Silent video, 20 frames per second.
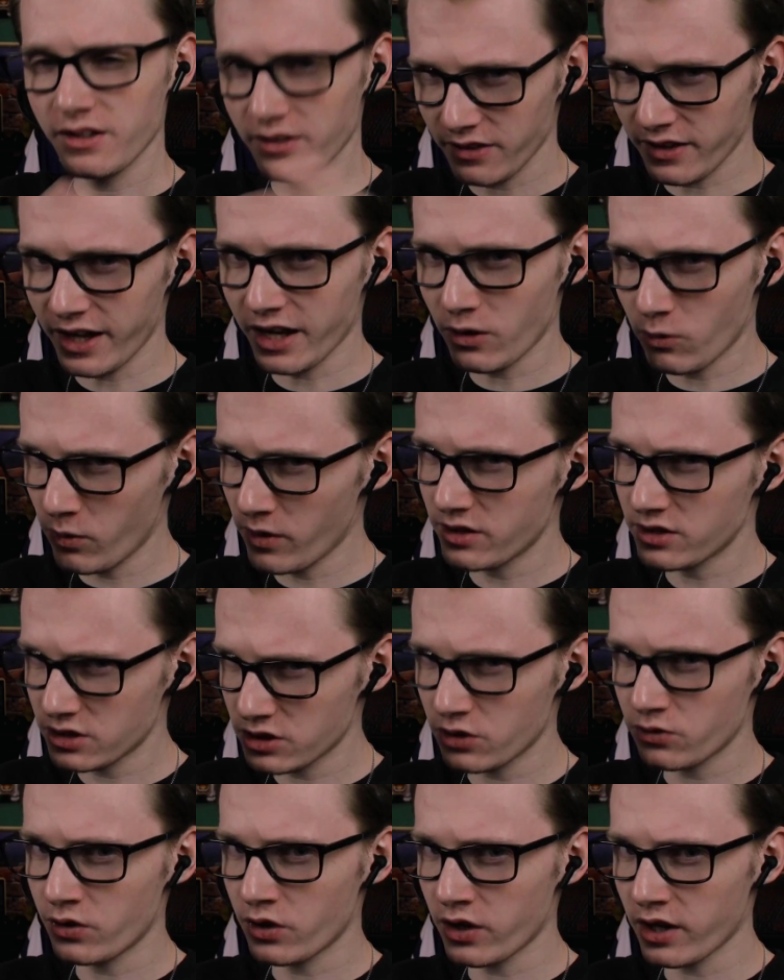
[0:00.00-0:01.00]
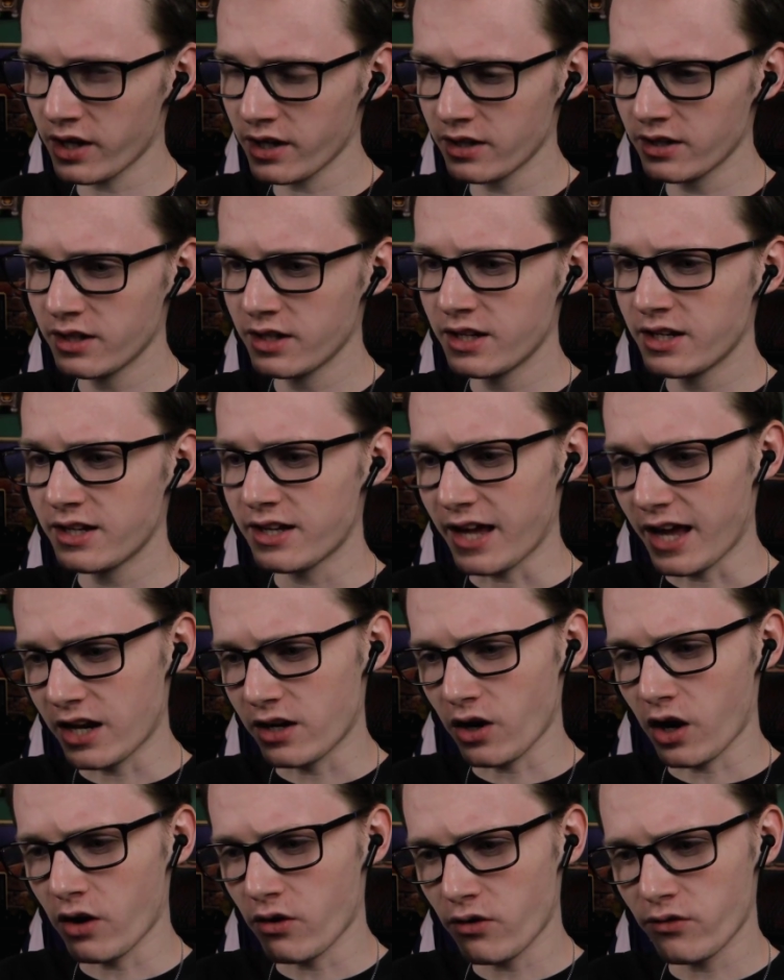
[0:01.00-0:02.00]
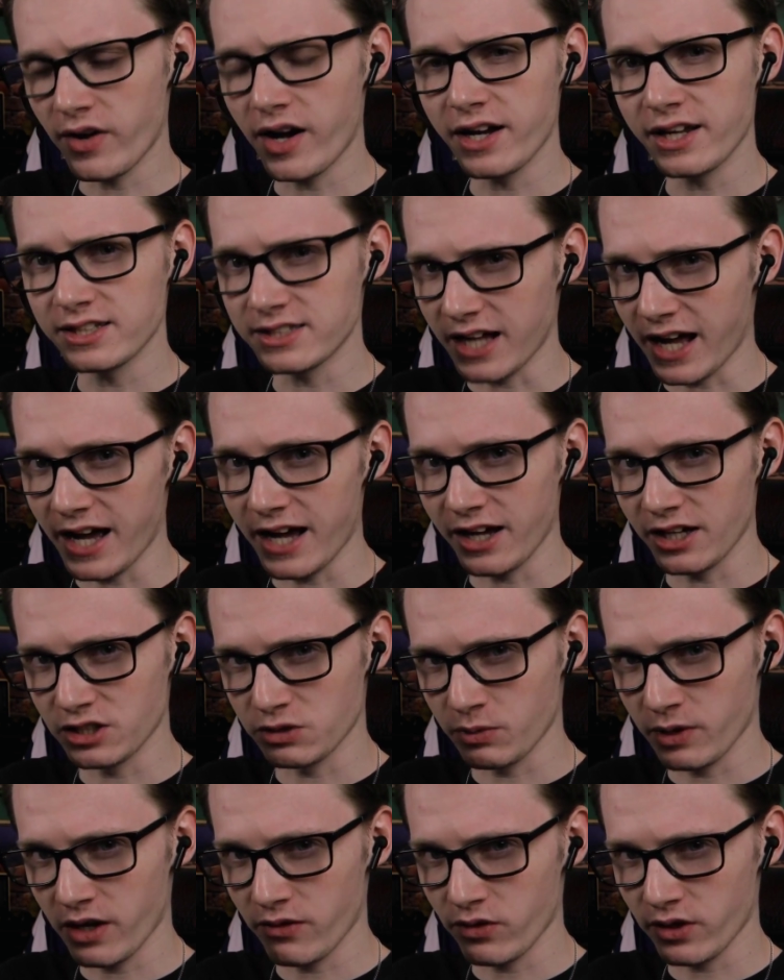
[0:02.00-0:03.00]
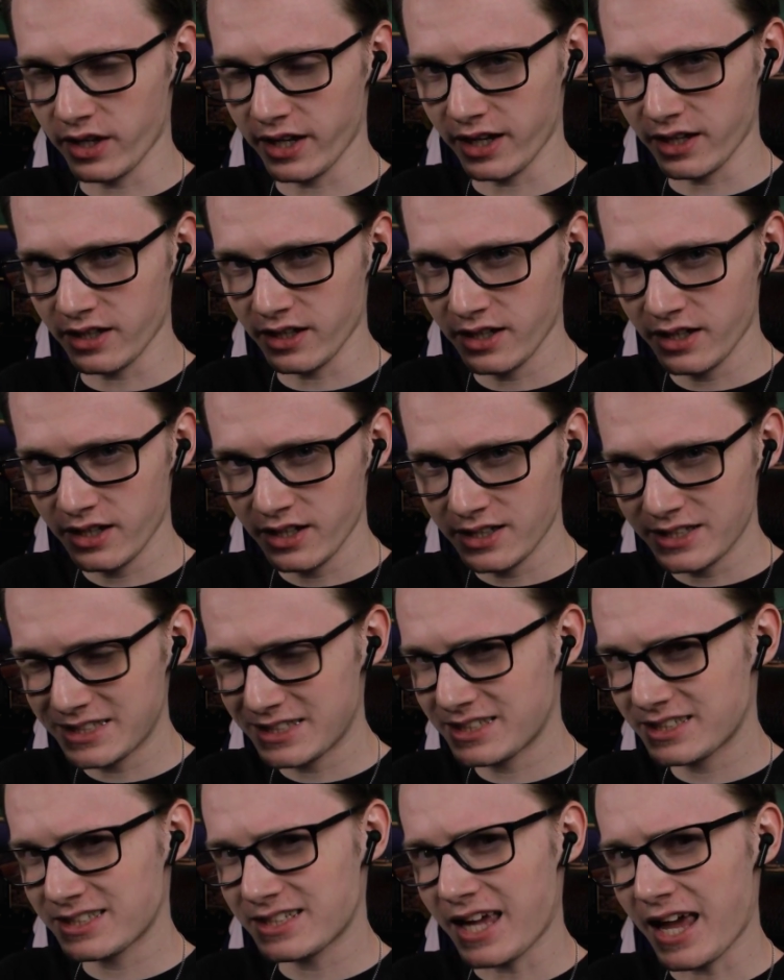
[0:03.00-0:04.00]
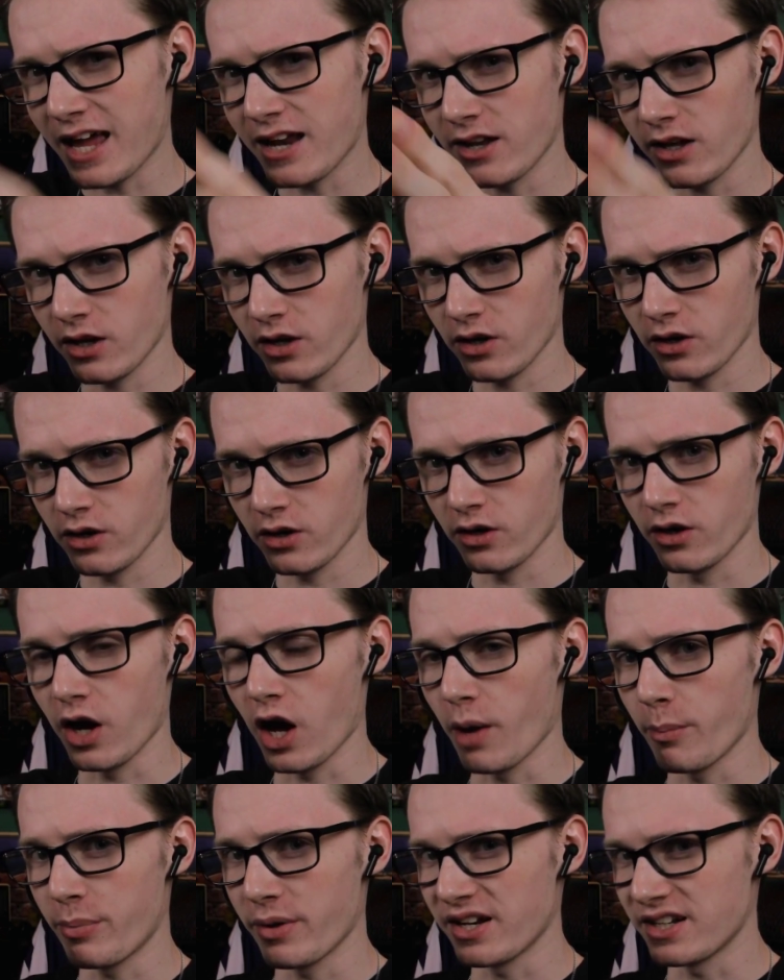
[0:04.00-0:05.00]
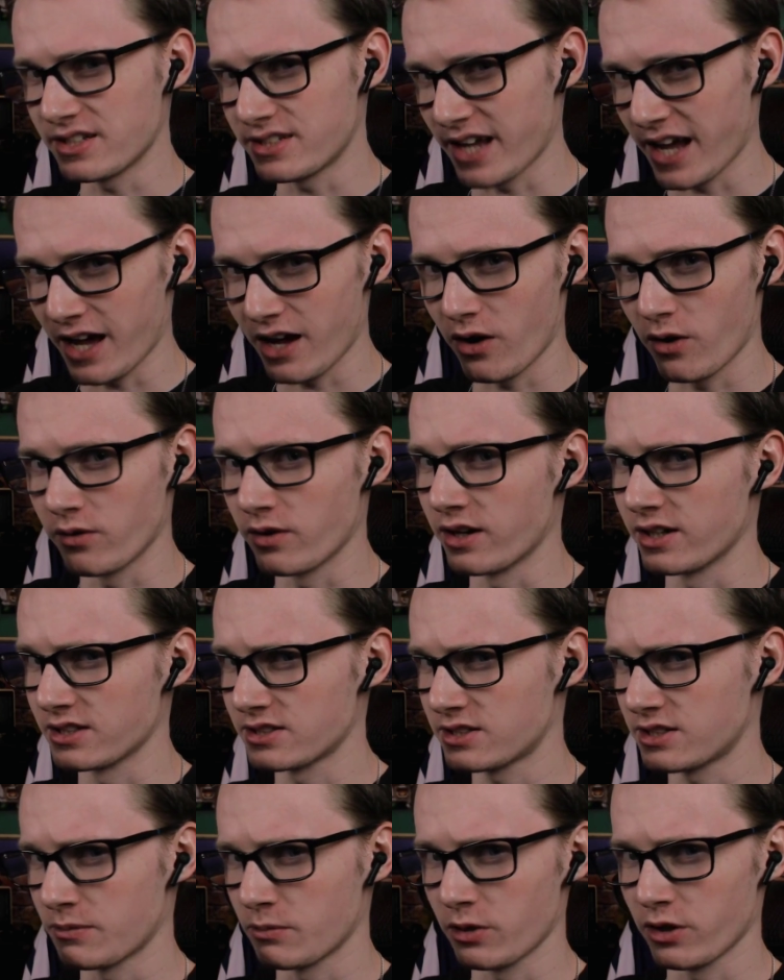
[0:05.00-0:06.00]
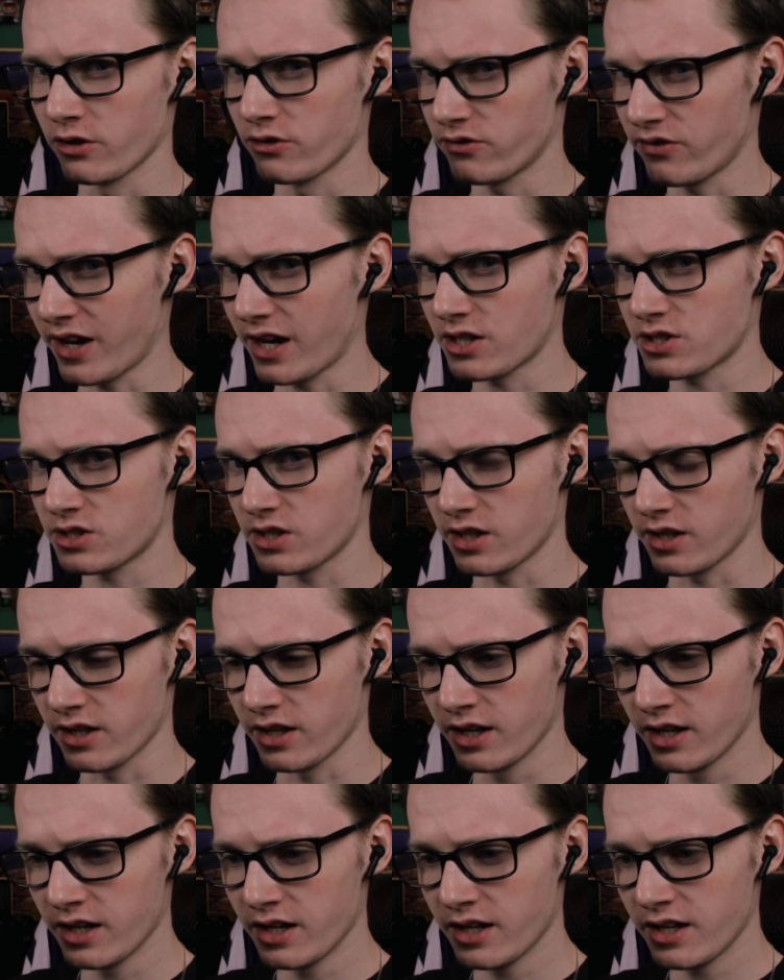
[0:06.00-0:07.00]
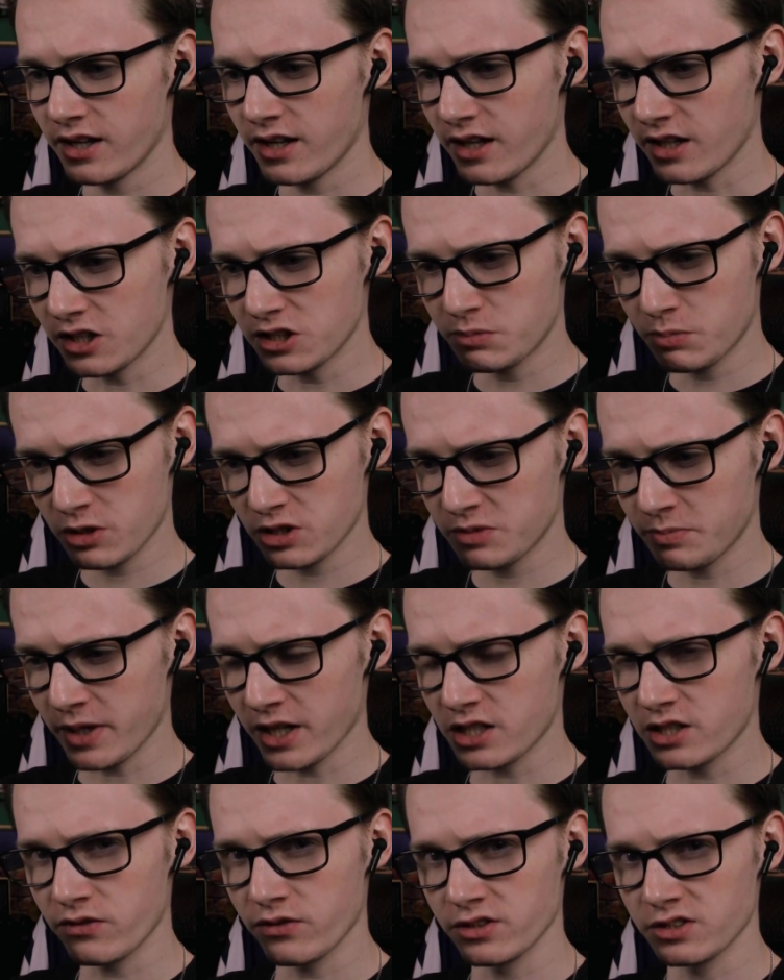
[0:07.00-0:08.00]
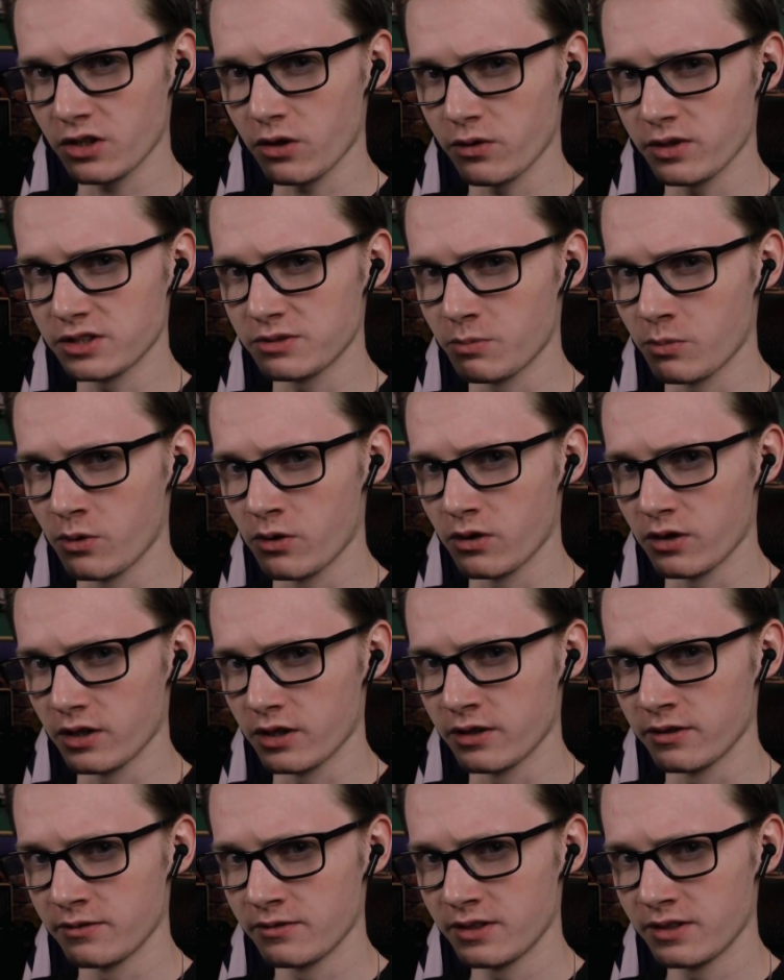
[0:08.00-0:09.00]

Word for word: like with Suruga, and Araragi's eyes were never, like, scanning her up and down in a similar fashion his perspective was always more